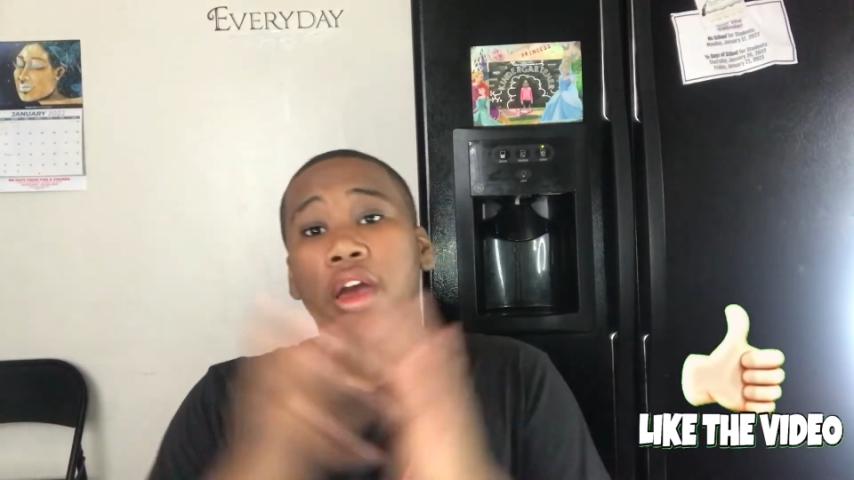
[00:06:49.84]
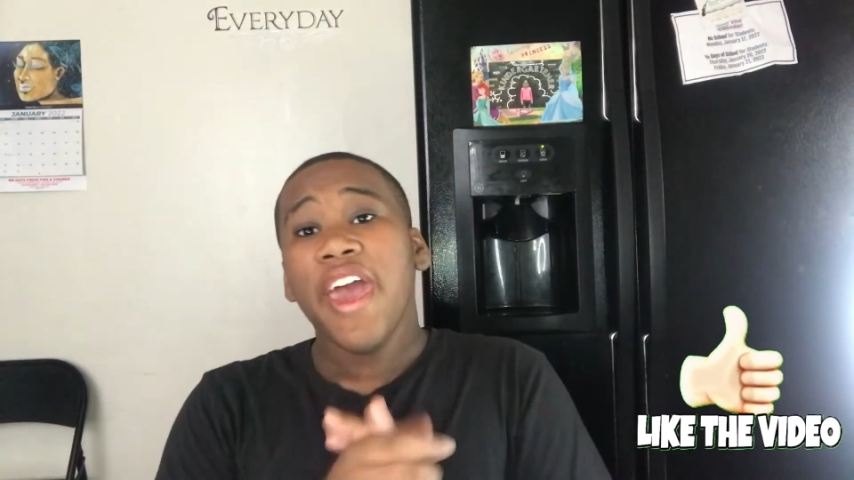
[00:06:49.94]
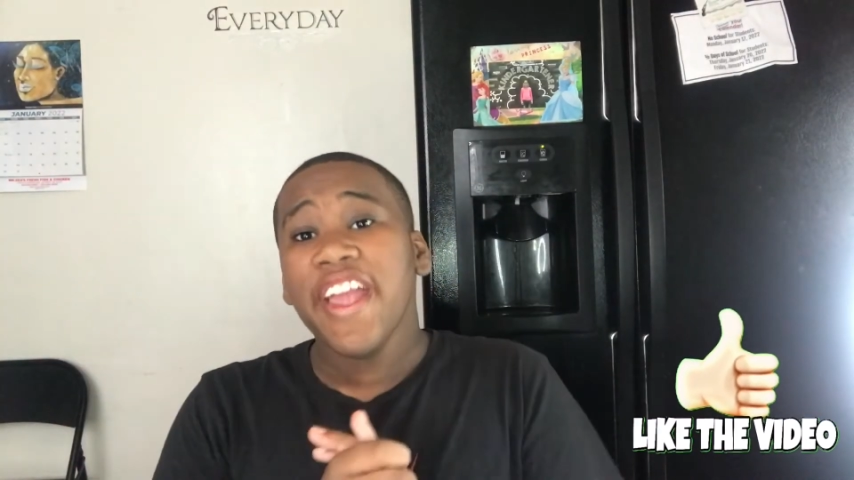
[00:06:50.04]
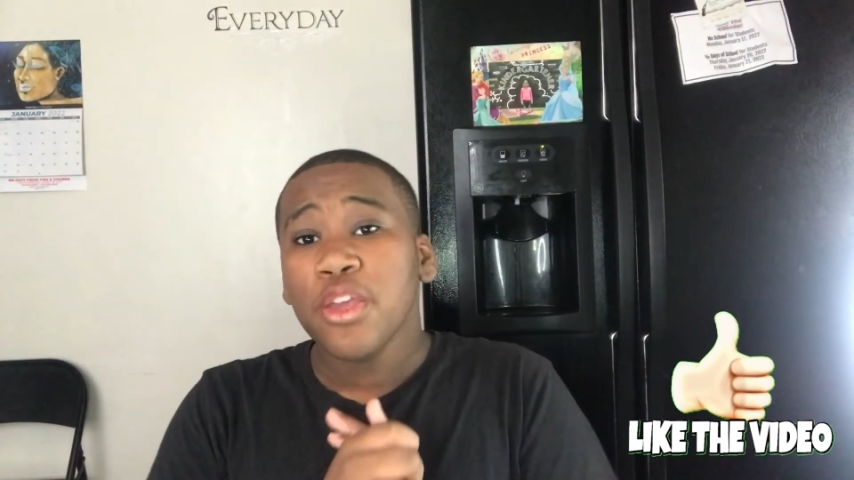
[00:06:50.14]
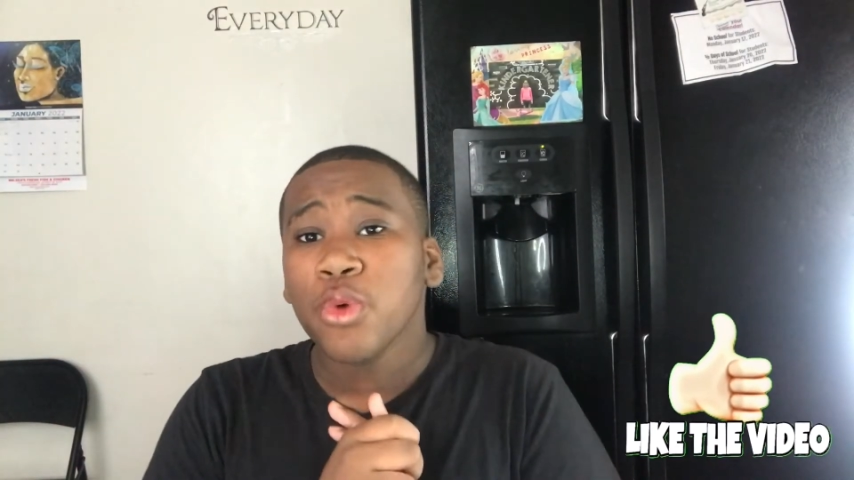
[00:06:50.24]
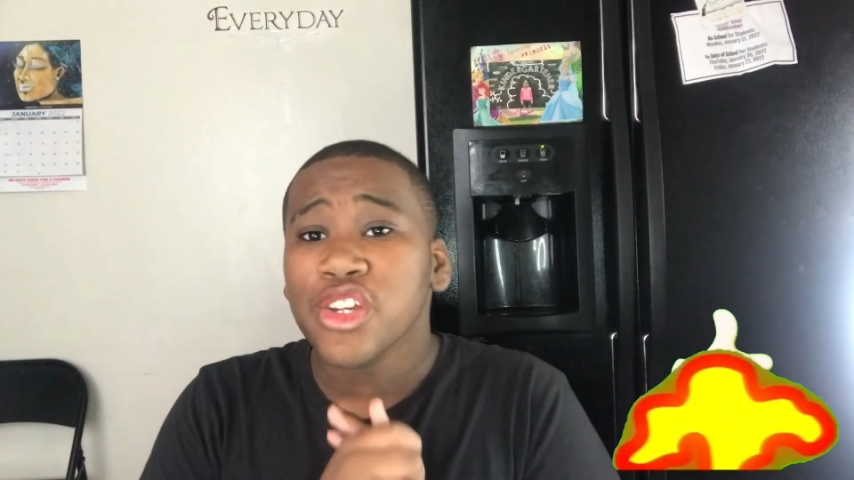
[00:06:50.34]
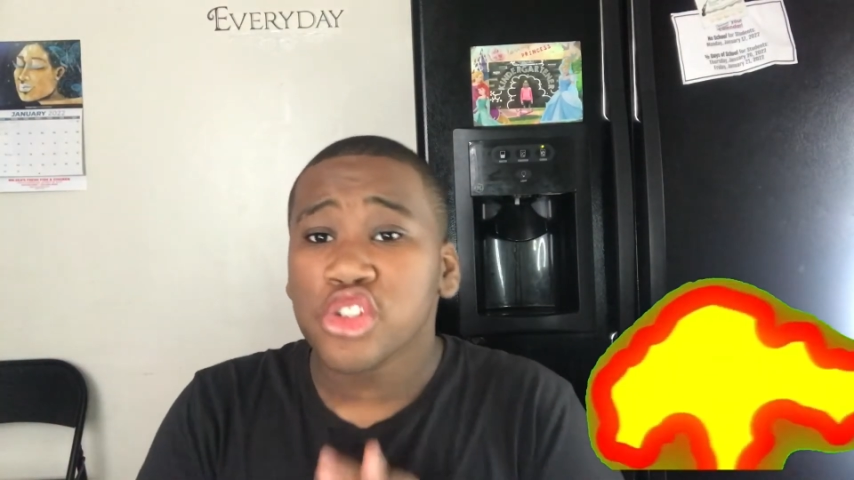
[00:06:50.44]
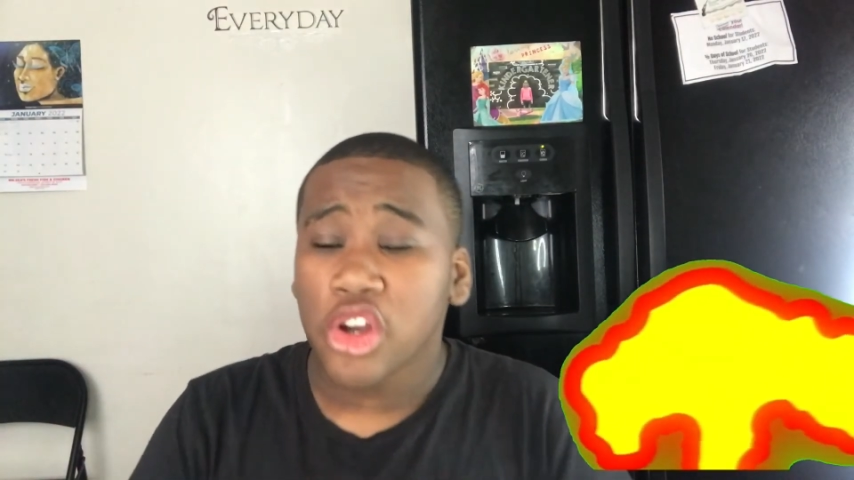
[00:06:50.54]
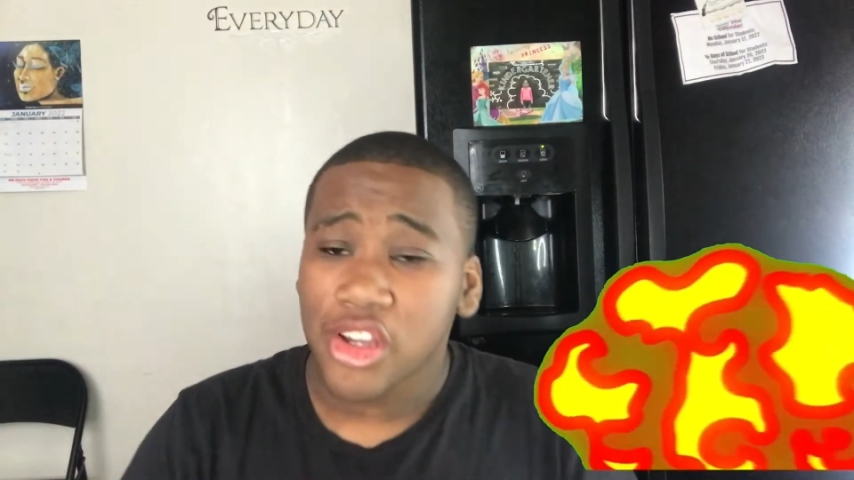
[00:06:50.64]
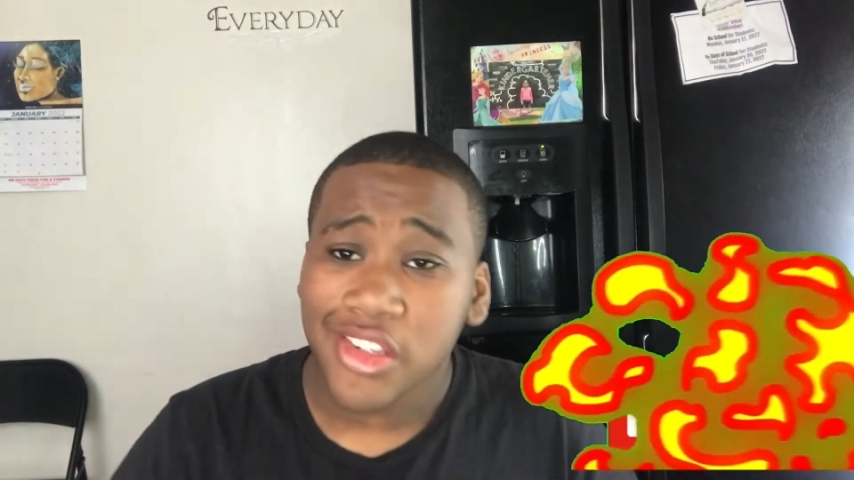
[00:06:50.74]
Anyways,
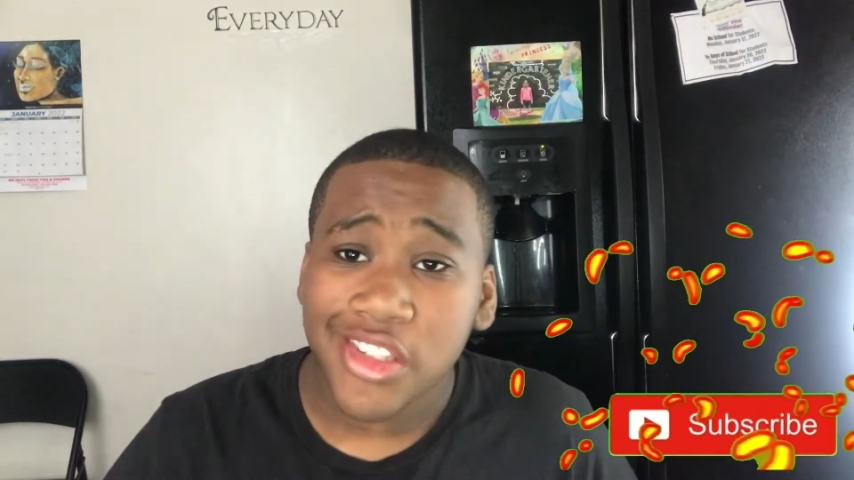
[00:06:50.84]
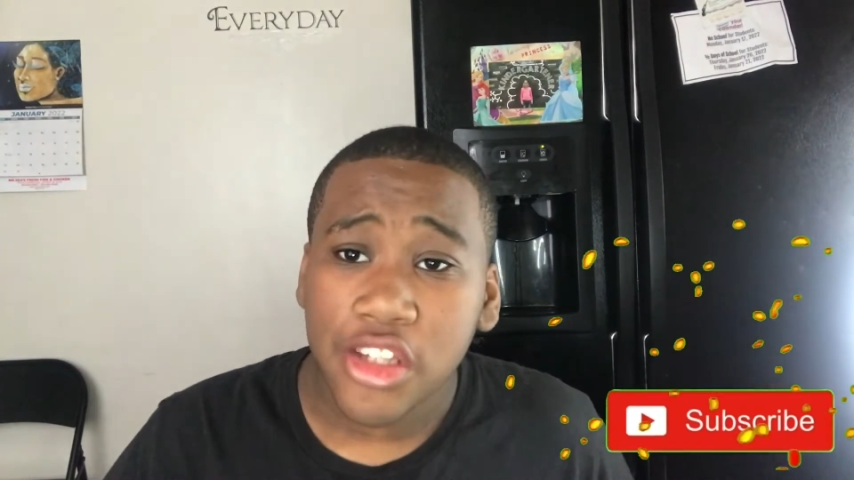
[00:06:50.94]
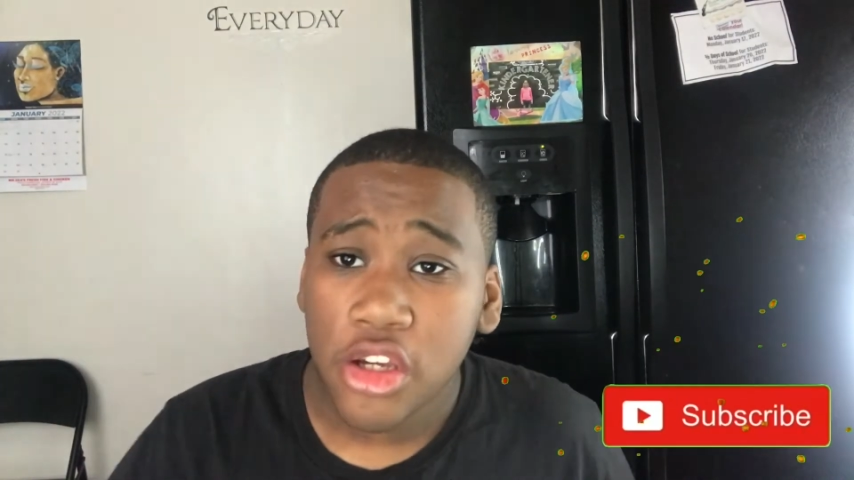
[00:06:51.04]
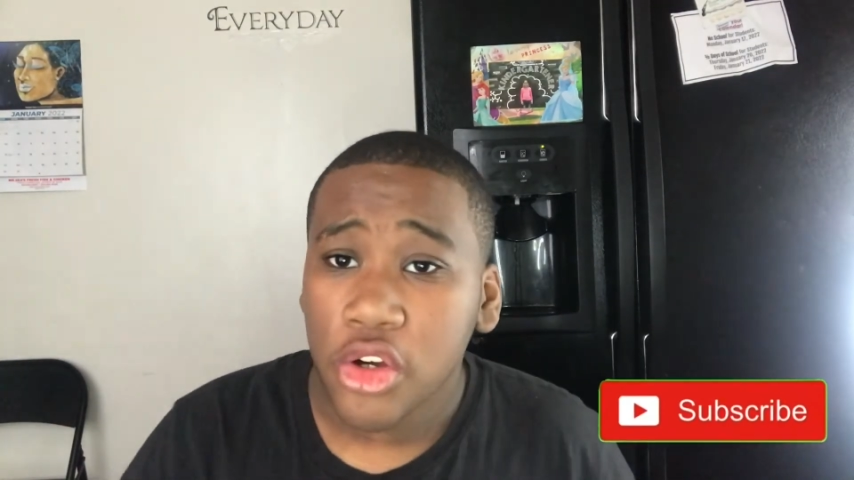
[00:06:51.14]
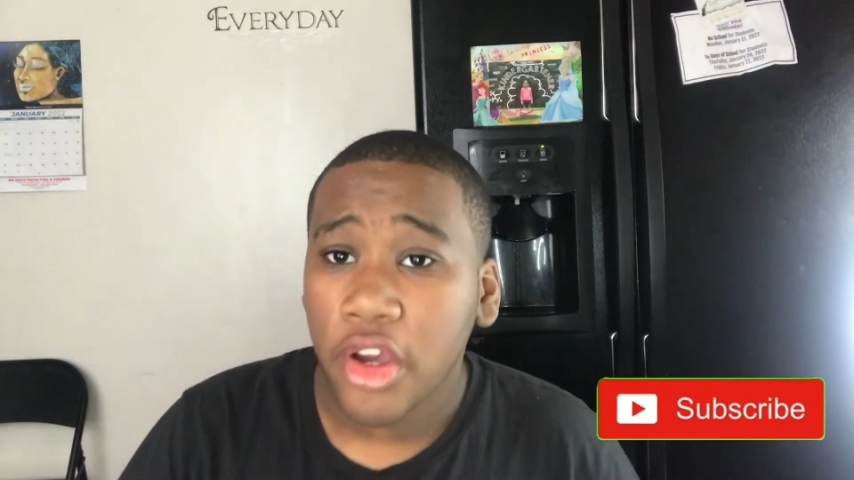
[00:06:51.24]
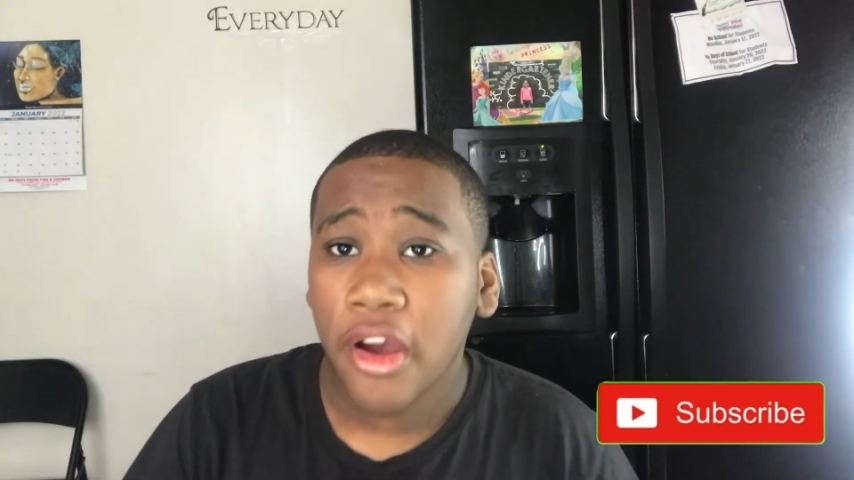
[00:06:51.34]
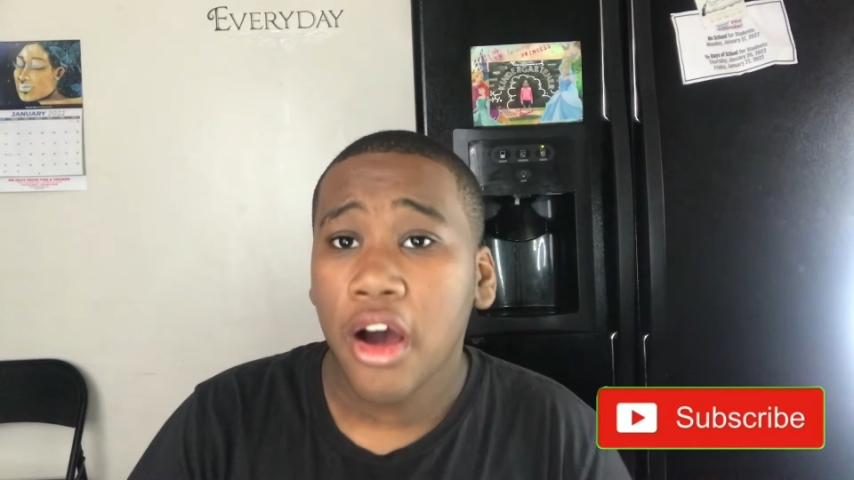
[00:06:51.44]
y'all, so,